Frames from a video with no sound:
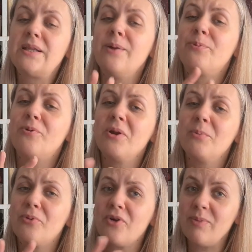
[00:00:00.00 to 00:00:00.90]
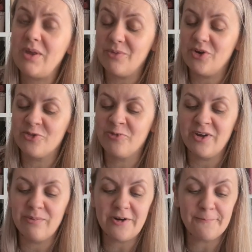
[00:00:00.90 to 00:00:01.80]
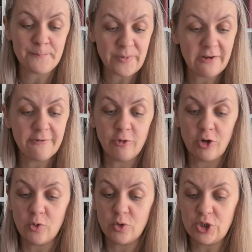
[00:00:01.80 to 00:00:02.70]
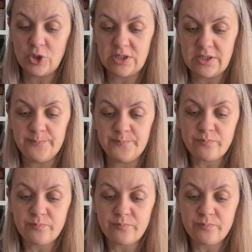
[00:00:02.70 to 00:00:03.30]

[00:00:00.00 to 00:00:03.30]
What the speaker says: a premium goat fiber for our daughter.